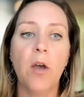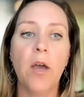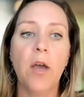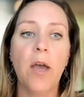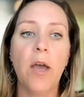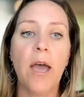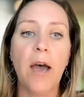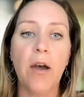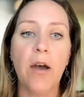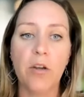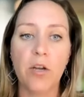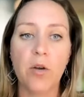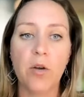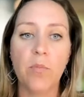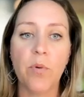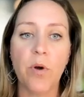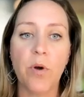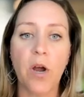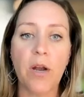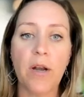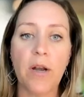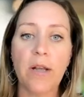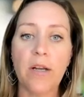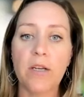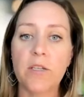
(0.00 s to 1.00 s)
how your
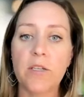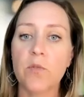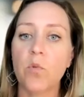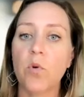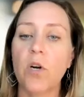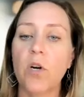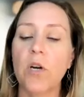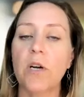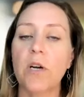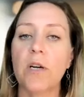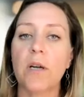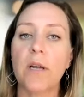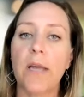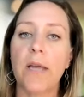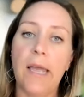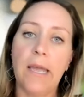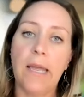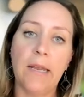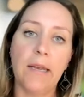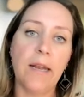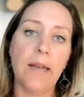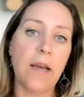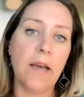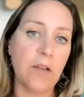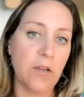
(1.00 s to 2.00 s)
products work
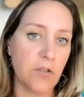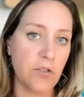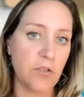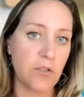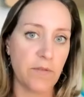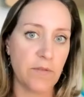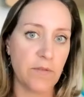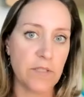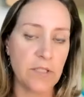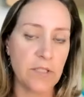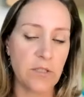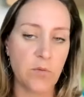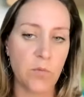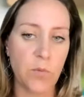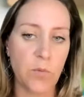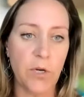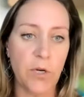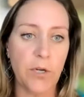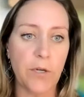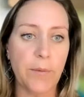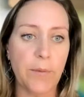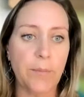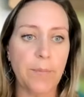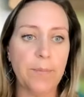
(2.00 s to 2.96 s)
and how your services work.